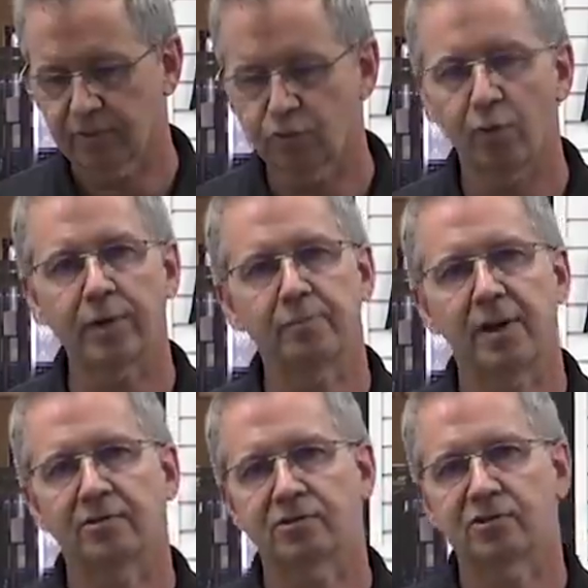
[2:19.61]
20
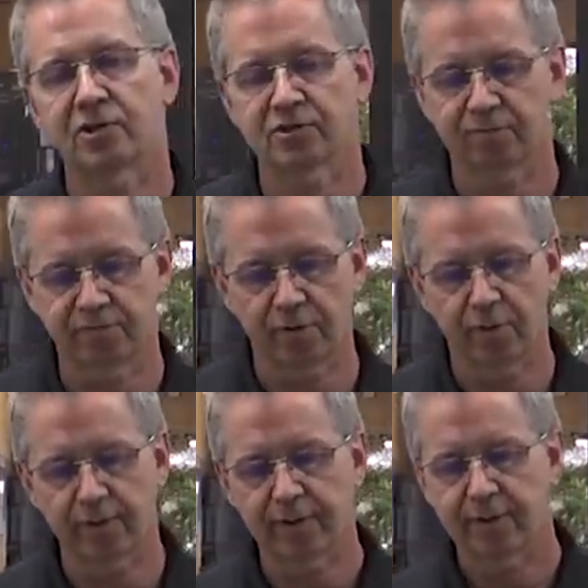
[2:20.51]
pounds of system
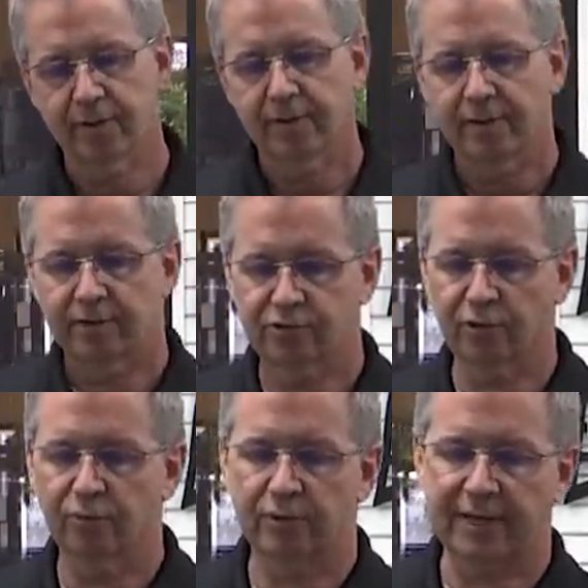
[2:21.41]
flowing.
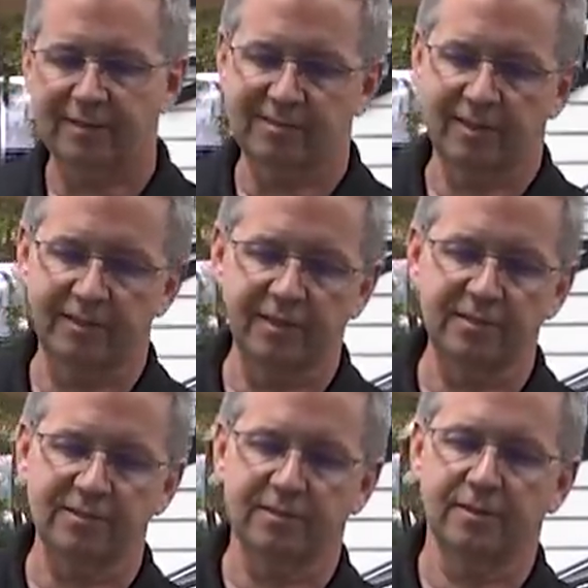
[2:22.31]
So like I said,
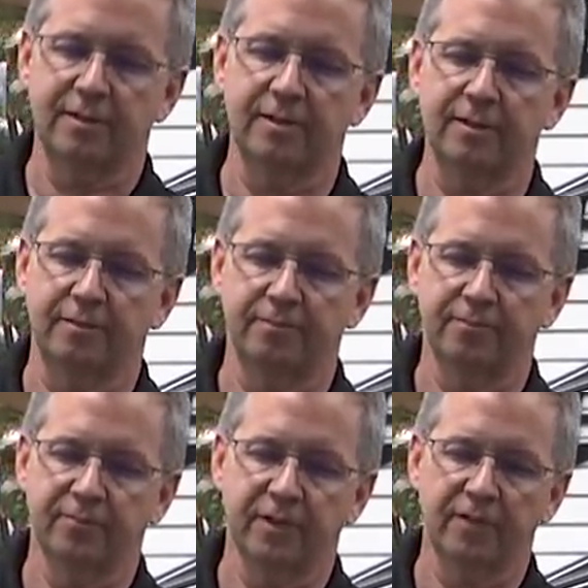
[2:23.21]

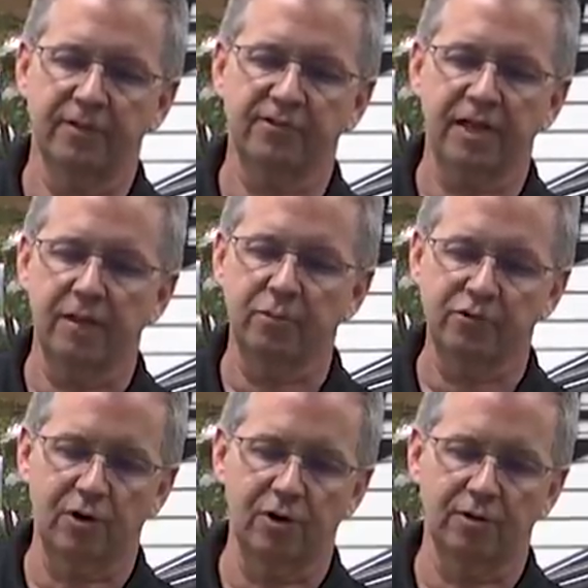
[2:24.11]
these cables
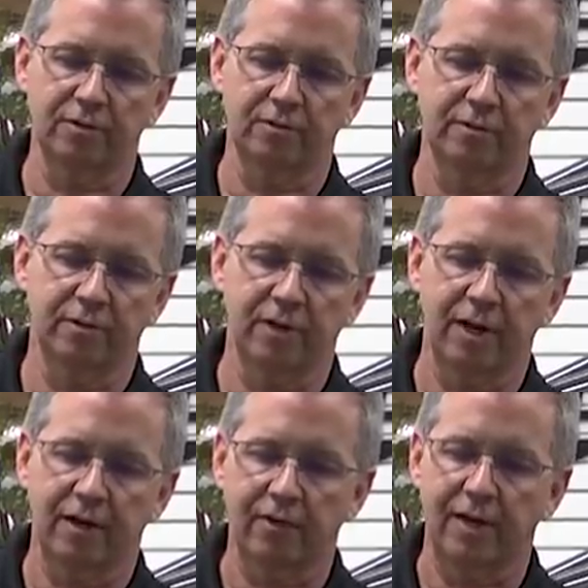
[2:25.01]
they're
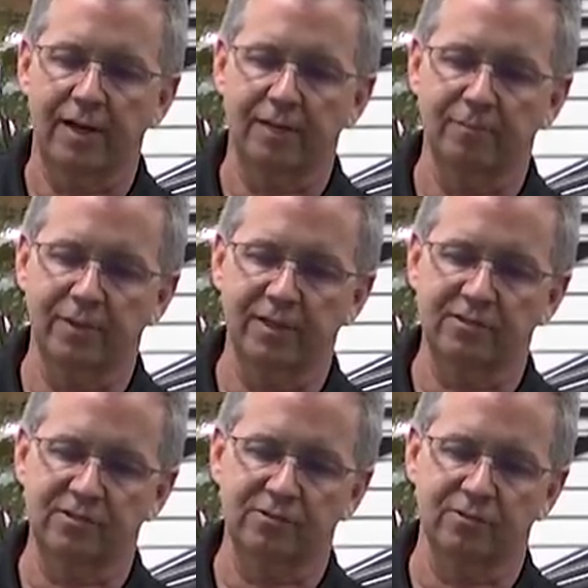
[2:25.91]
not great, but
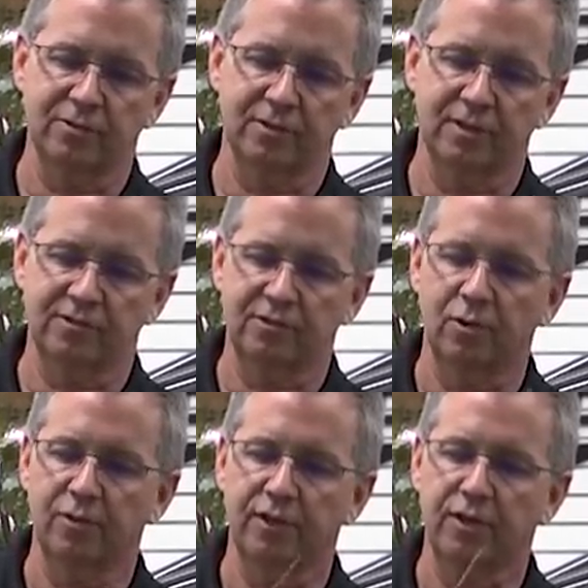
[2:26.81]
it's the
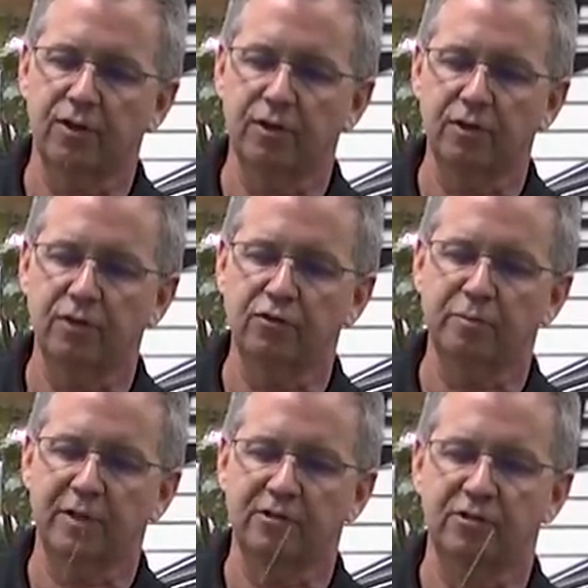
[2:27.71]
only thing you can use
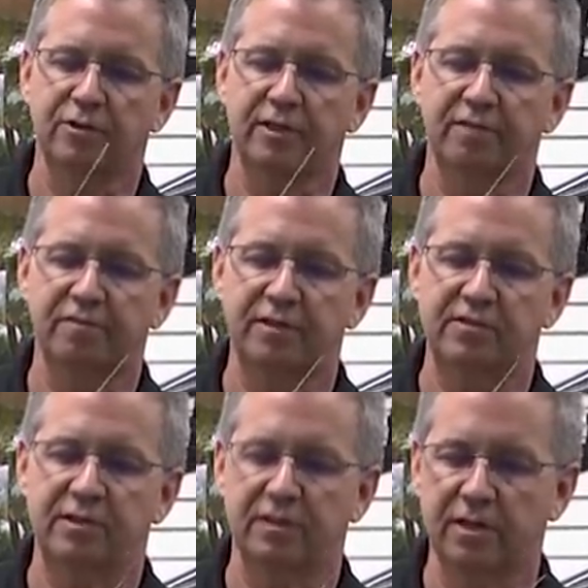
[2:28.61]
because it's the only thing that
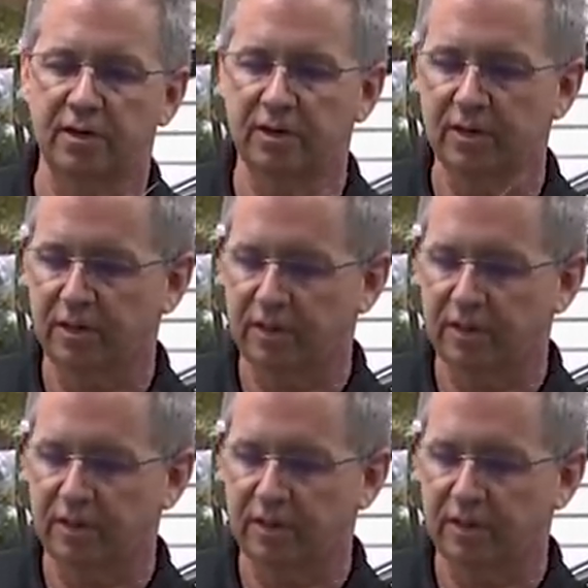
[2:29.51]
fits in there.